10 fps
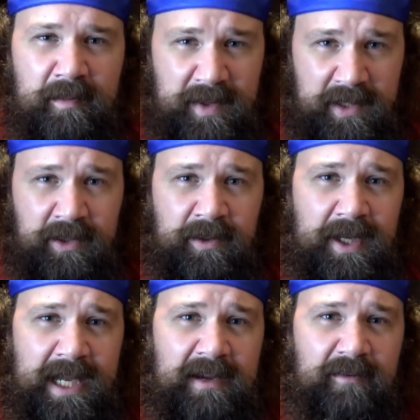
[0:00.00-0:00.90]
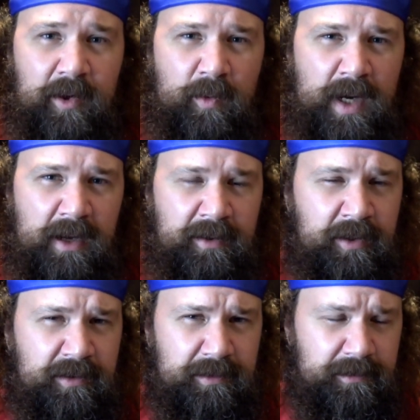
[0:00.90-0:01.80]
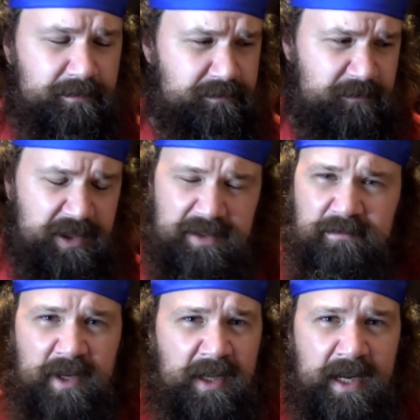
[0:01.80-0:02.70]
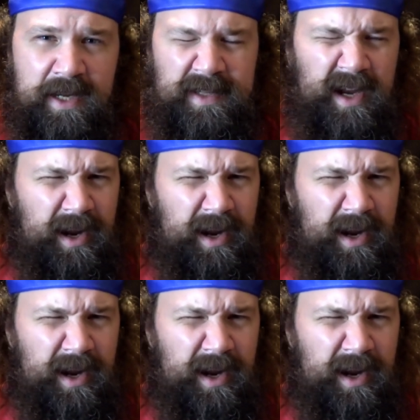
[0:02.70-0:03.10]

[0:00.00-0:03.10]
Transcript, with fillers: but then you'll look at it for a while and you'll just realize,